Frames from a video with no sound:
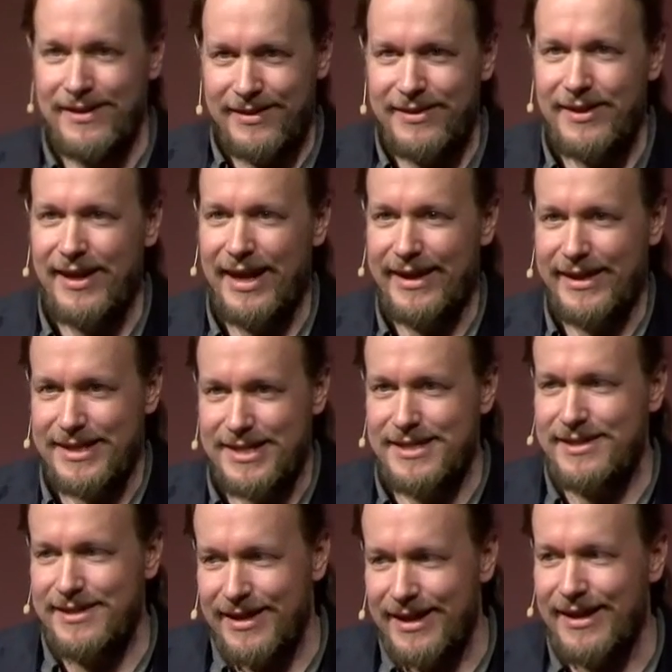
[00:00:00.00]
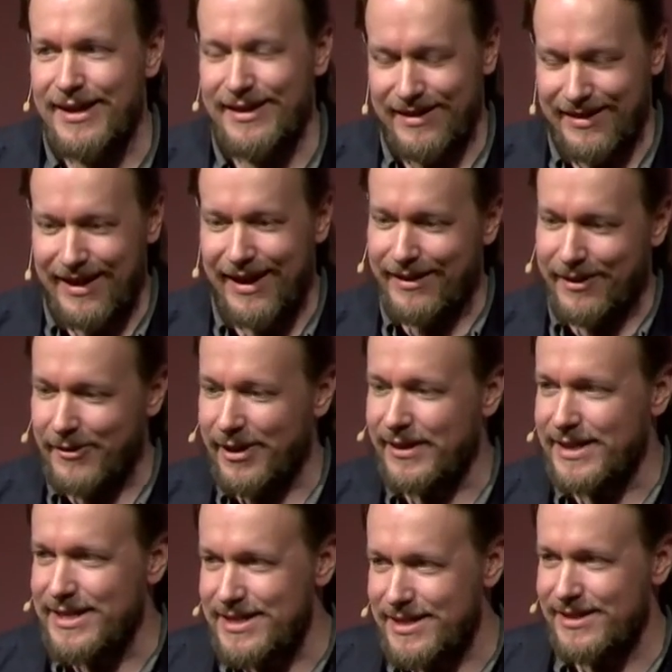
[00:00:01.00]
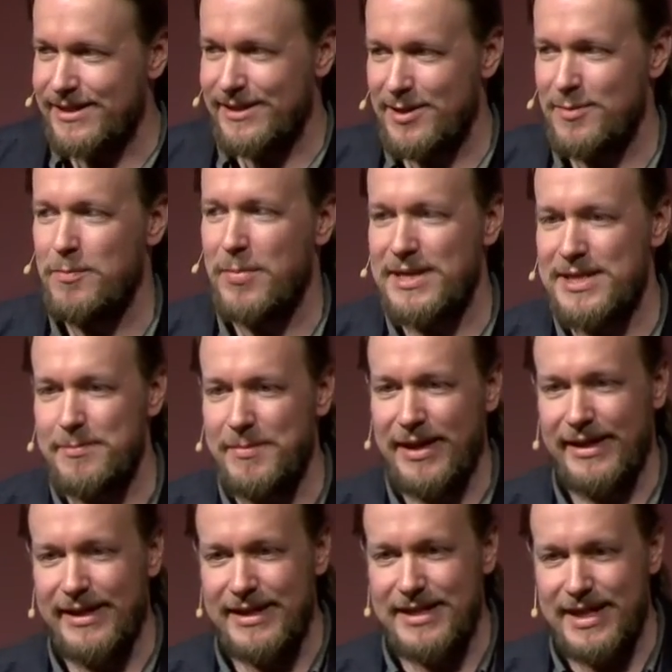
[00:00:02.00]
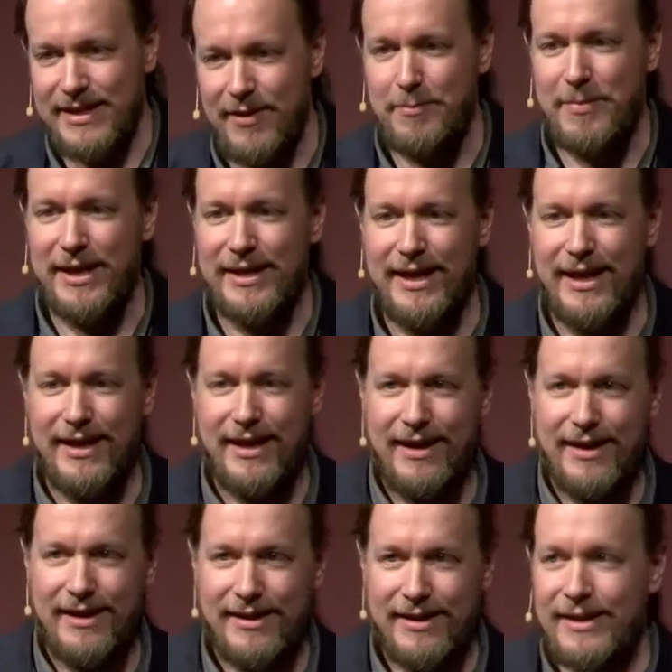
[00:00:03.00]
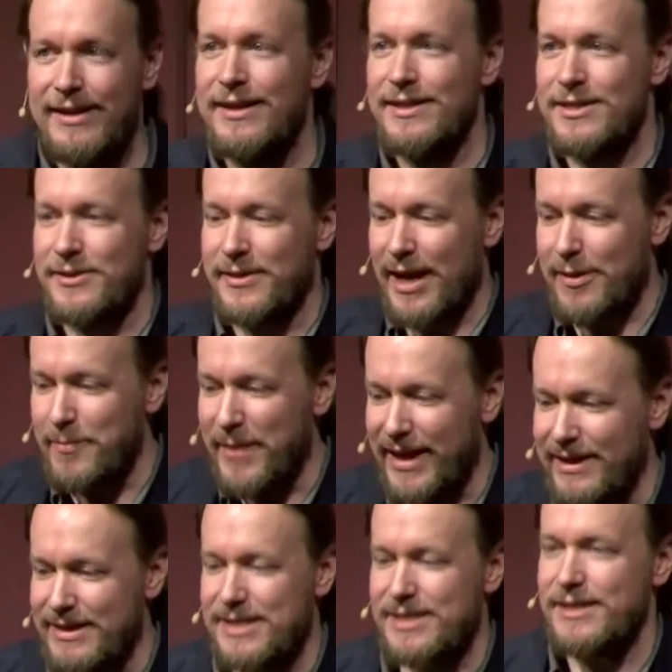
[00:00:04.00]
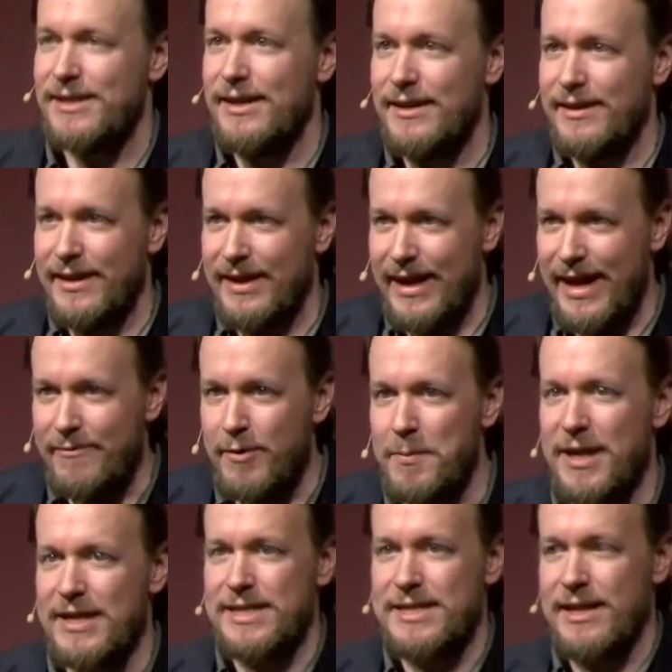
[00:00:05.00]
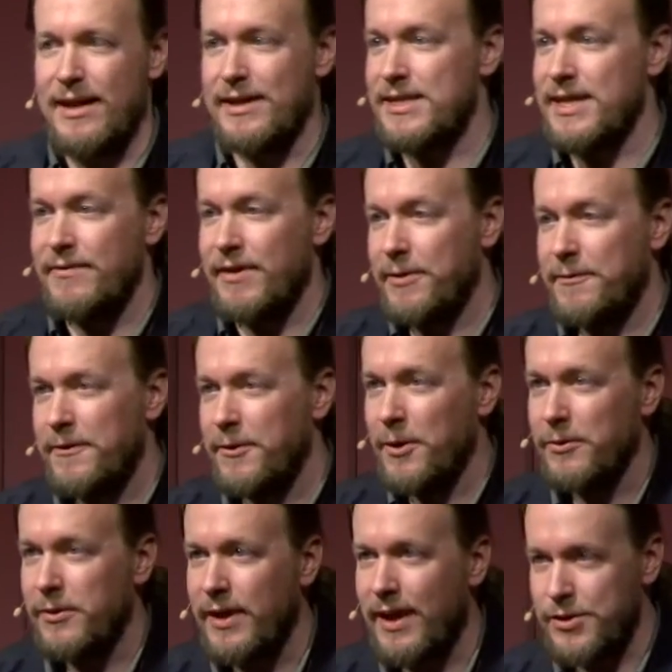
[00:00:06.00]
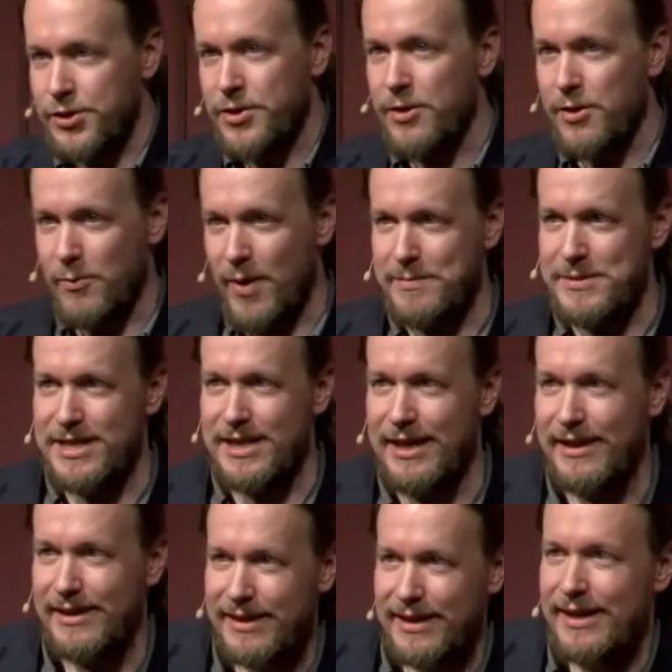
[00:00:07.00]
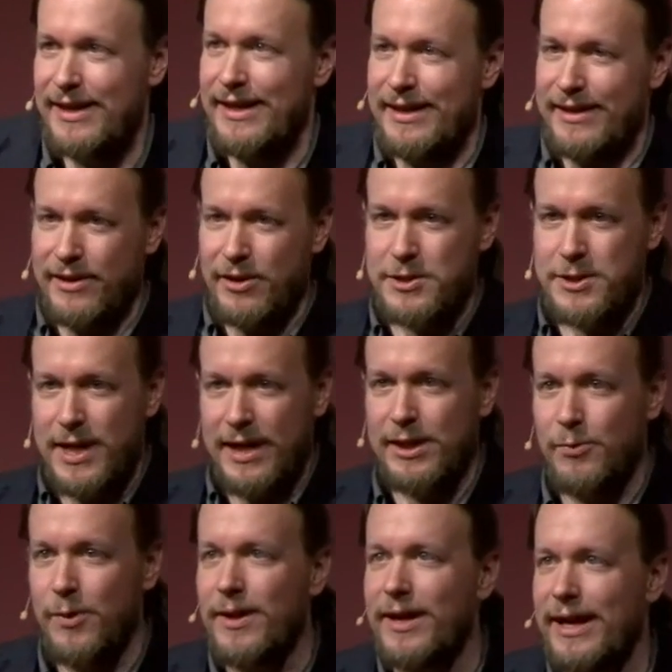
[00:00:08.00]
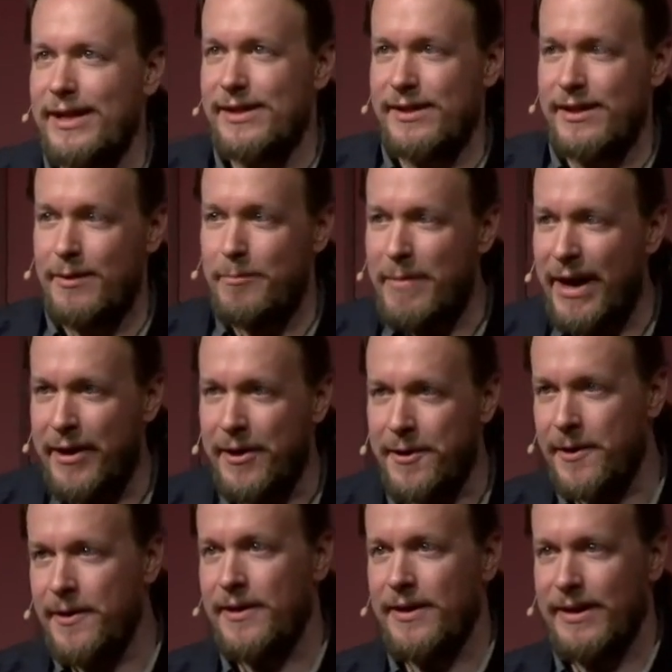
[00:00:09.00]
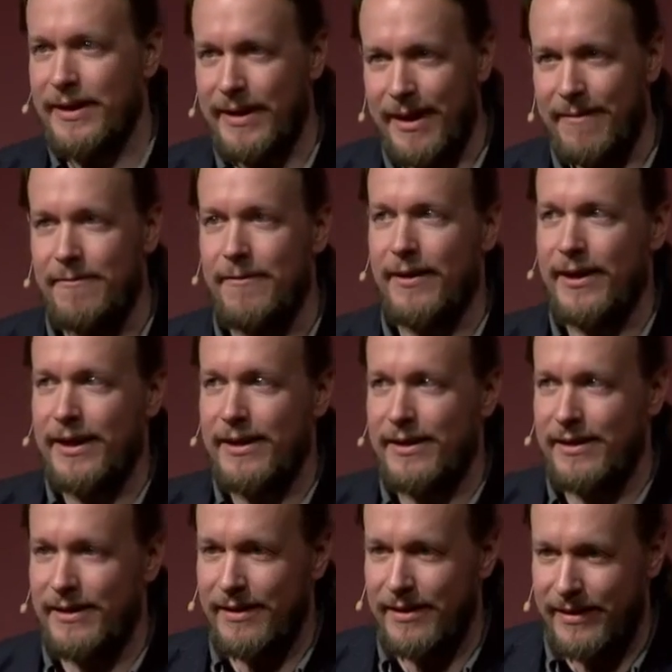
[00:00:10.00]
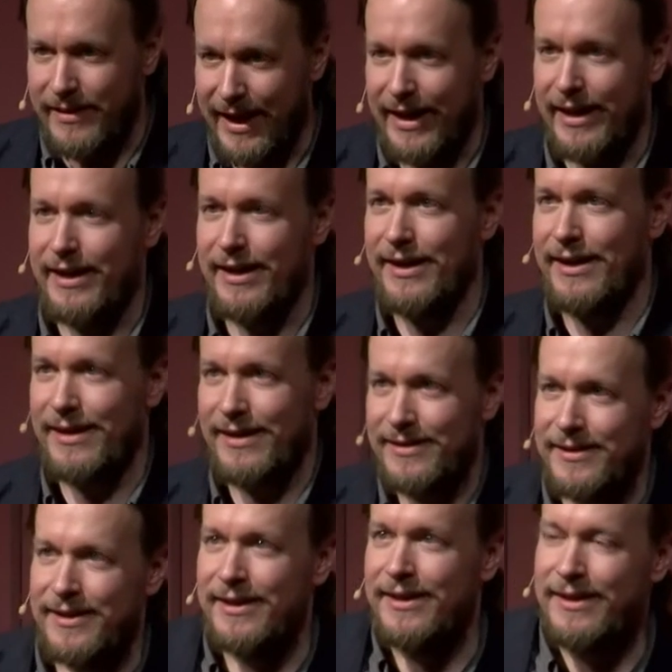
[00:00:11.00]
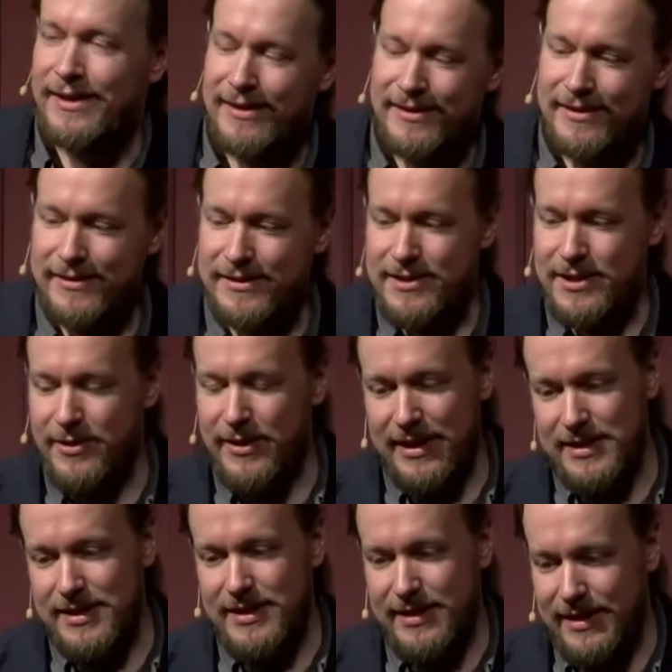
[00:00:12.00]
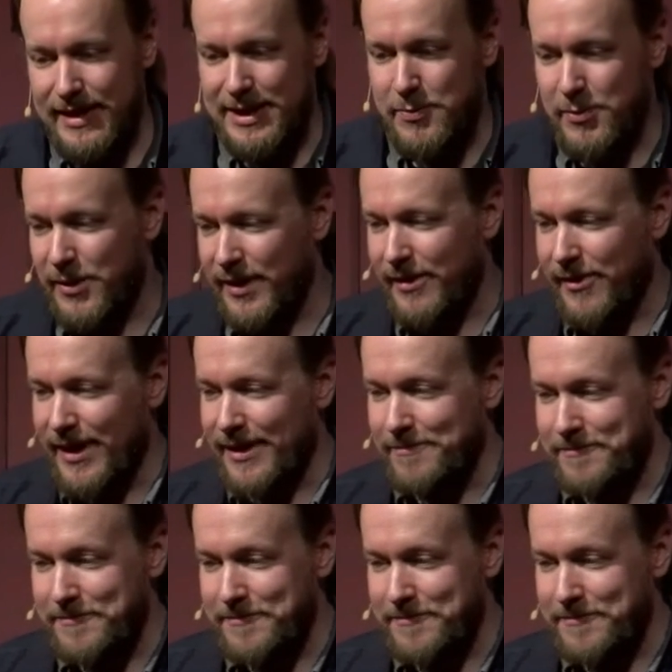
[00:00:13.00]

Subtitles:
the latest and greatest possibilities given by the AI. So that means everybody's sites, even if you don't touch your website, your site will get better every day. So that's pretty great.